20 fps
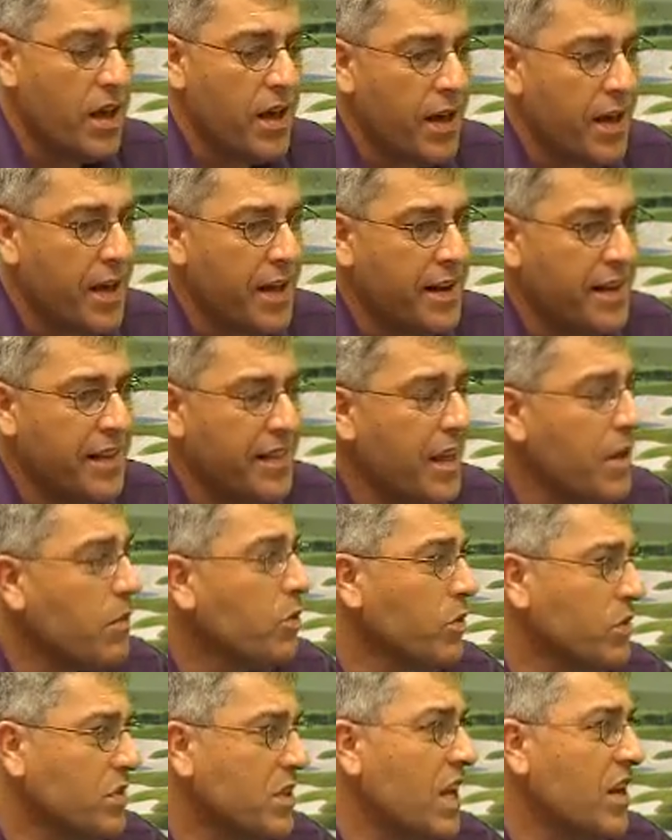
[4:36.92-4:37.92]
and they
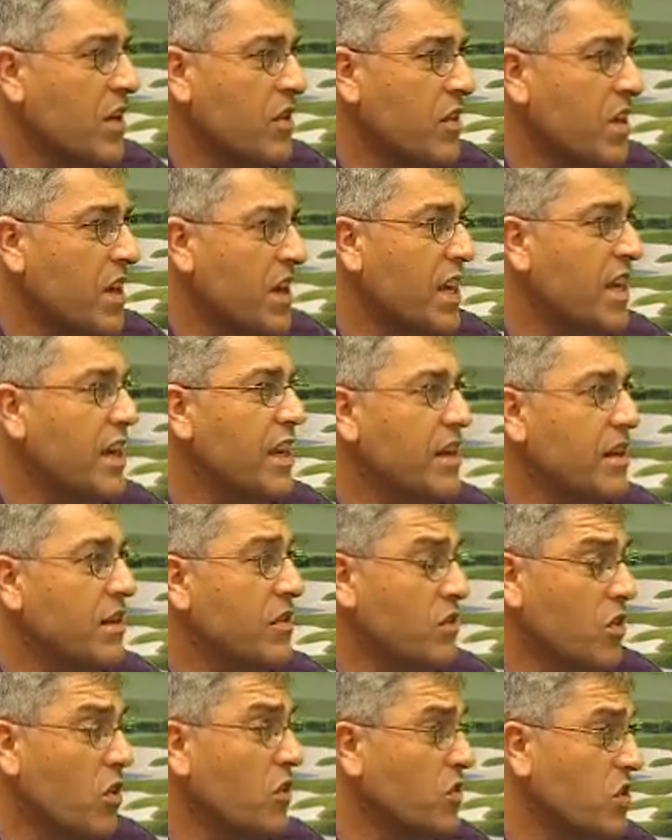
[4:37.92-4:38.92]
will tell you that
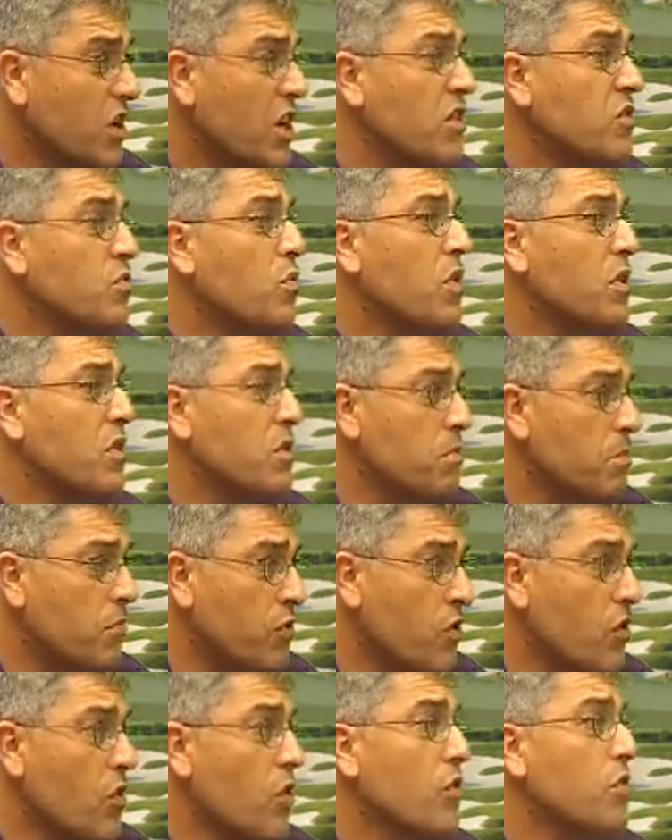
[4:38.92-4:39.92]
Thongchai is one of the
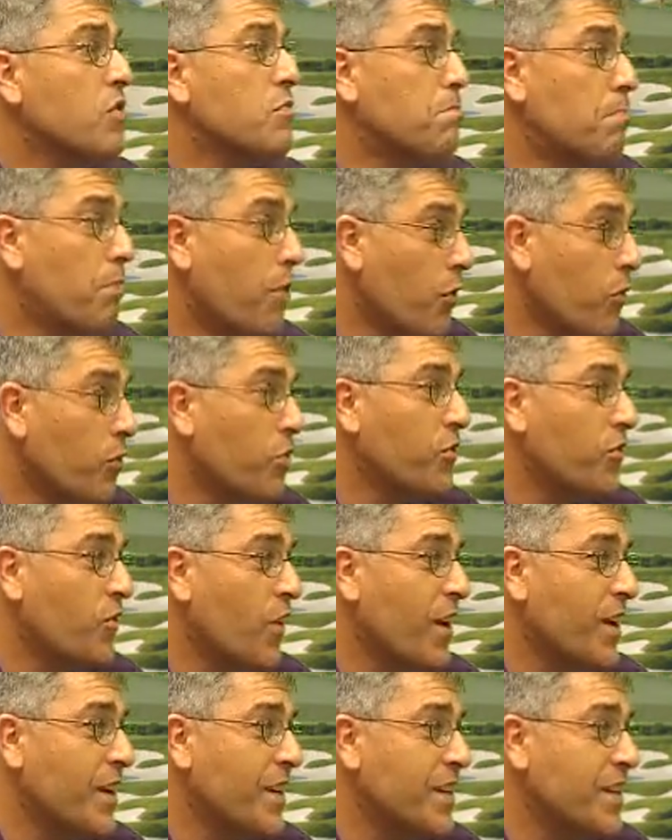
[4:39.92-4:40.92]
purest ball
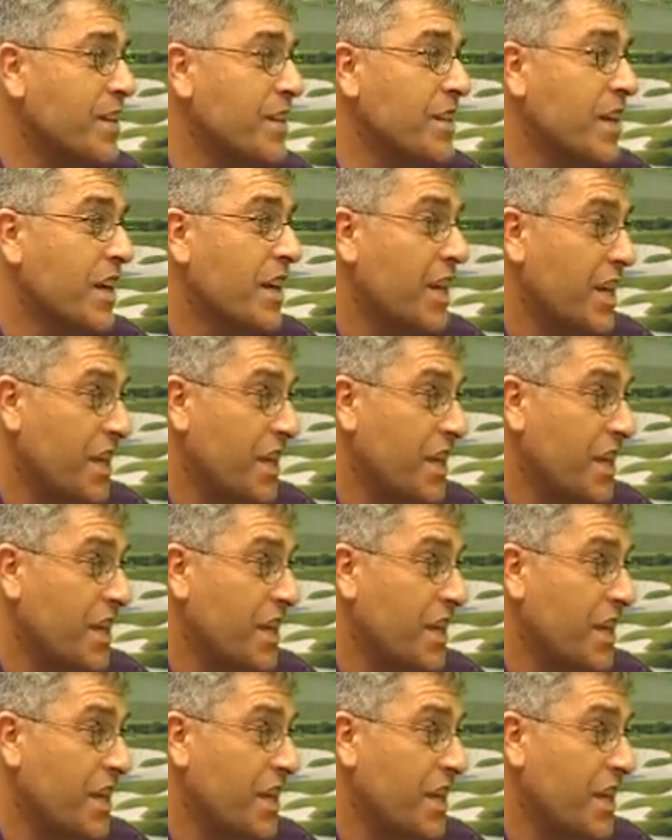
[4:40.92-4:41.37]
strikers